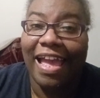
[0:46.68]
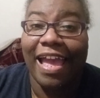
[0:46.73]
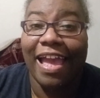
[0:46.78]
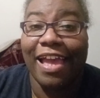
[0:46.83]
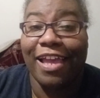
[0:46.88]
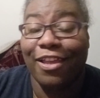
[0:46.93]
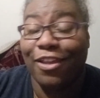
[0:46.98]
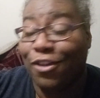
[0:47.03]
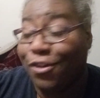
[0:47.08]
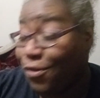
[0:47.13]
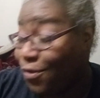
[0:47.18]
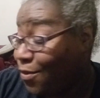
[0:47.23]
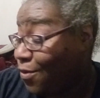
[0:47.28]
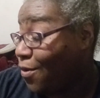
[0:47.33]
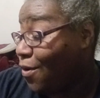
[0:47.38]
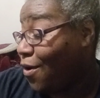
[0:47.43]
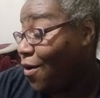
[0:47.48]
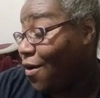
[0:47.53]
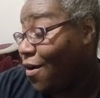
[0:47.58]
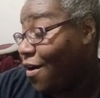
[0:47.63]
And
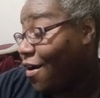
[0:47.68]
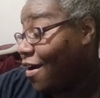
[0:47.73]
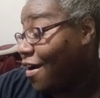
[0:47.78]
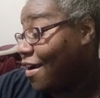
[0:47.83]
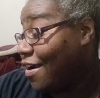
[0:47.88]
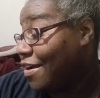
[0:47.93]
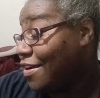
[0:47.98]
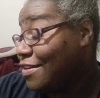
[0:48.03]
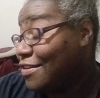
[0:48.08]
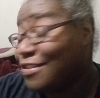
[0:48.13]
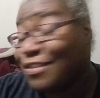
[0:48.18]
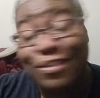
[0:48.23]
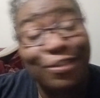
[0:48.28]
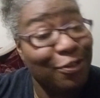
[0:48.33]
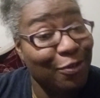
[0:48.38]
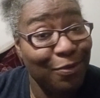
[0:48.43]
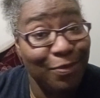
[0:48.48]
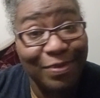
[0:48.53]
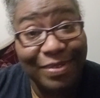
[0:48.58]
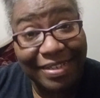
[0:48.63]
you are
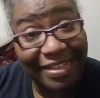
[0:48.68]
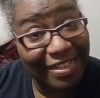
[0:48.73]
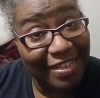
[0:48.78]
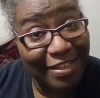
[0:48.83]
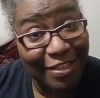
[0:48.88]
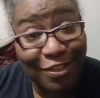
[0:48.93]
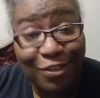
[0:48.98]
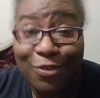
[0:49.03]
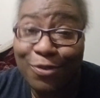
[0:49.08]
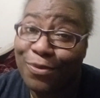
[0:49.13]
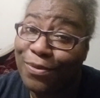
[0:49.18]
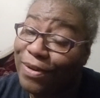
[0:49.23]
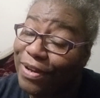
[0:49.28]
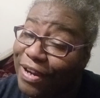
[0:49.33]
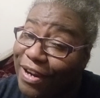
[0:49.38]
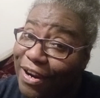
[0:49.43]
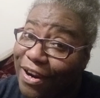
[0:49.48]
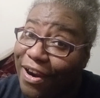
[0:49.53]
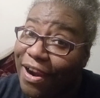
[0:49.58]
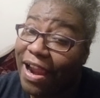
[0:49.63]
tuned in to
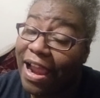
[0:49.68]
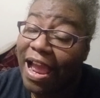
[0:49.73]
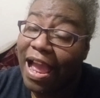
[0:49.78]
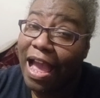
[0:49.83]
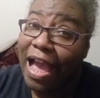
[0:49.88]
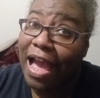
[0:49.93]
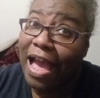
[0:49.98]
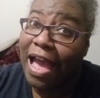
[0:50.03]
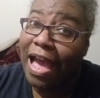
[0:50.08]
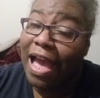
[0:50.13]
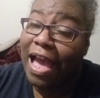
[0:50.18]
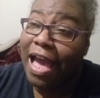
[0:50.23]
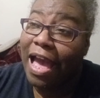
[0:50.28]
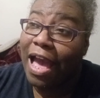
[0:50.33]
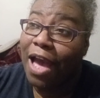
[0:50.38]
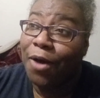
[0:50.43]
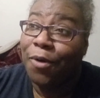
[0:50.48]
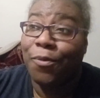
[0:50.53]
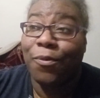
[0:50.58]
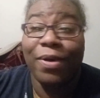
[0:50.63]
where
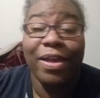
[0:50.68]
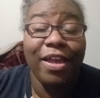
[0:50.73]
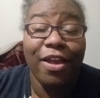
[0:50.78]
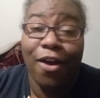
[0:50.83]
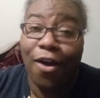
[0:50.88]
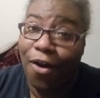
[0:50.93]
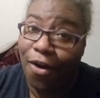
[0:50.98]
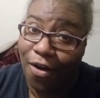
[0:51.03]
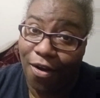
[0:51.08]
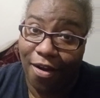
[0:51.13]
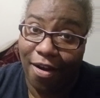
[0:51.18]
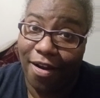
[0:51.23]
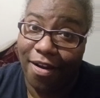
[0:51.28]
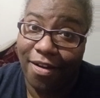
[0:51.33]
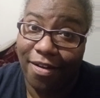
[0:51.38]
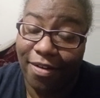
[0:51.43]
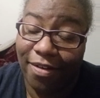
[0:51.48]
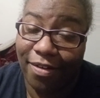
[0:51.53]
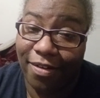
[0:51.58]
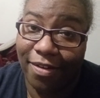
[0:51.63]
we are